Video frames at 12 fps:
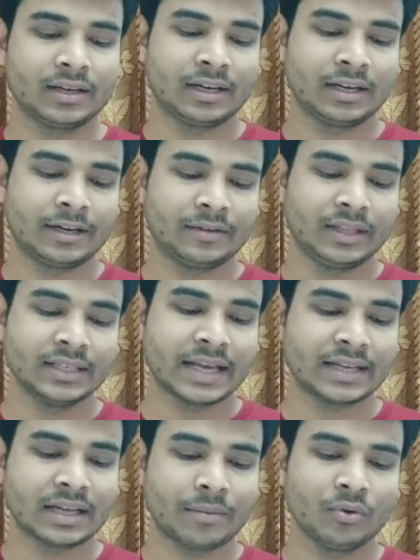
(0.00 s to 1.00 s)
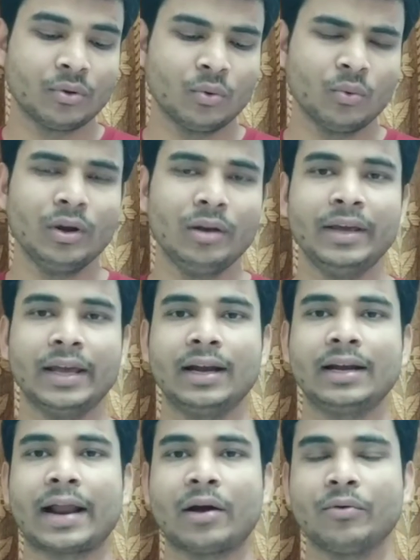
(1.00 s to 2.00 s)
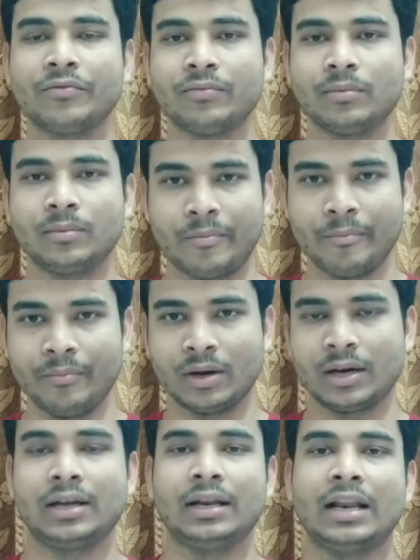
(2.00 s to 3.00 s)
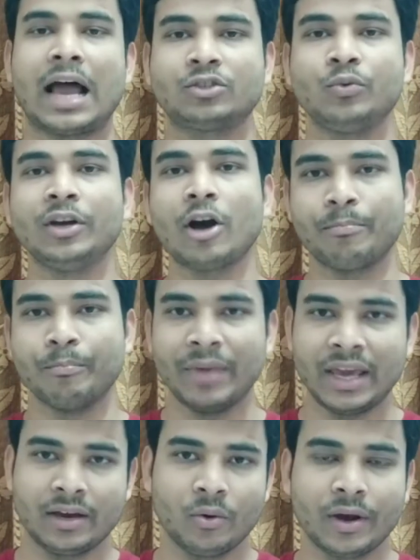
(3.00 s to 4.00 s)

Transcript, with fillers: uh, this exam will be held around uh, last week of May.